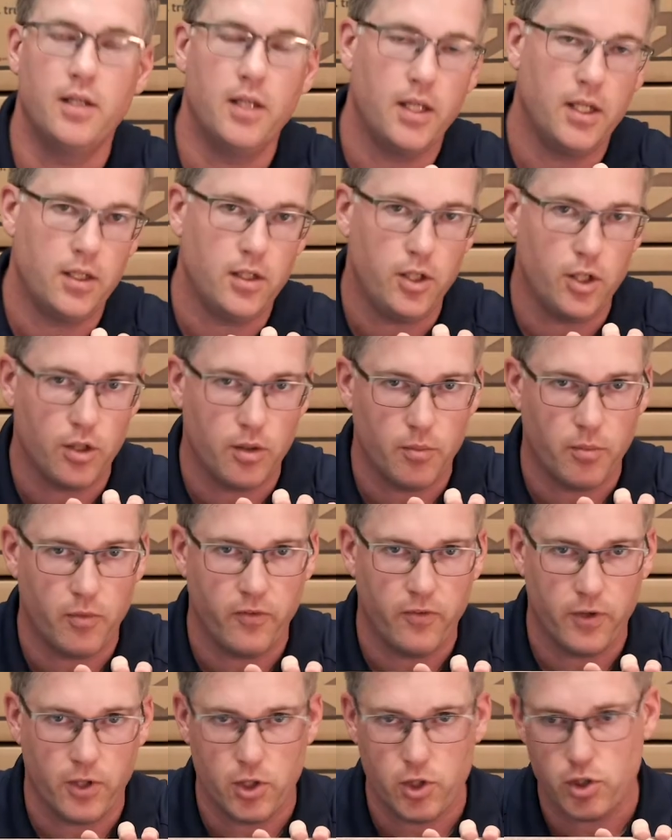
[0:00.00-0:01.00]
in your
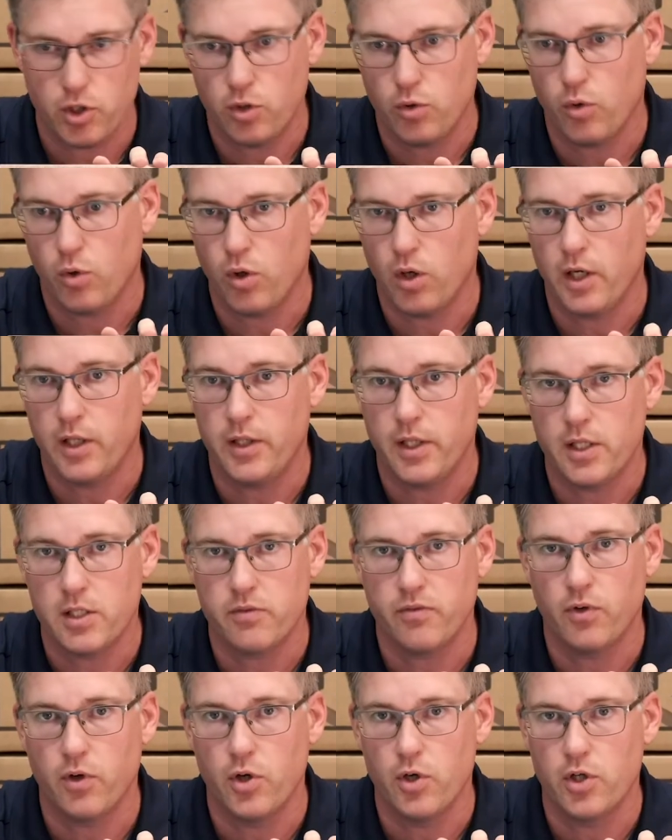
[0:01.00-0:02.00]
version or in this
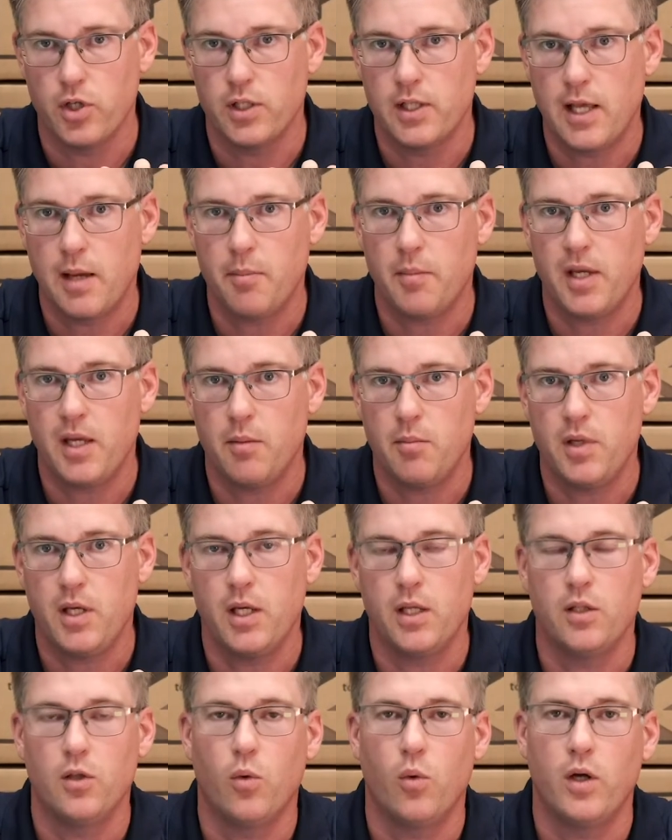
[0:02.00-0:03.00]
version that may be
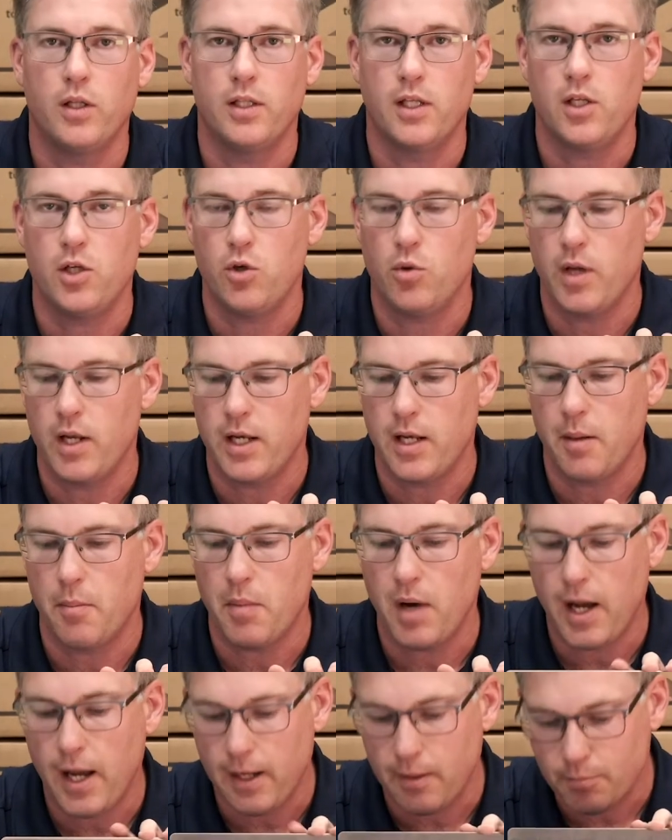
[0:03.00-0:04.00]
in the one that you end up
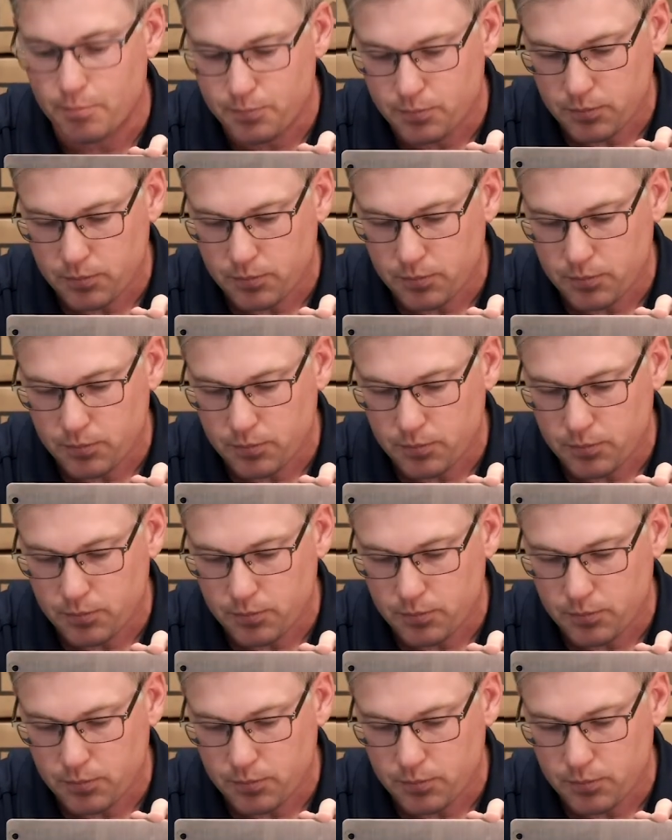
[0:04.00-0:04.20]
buying.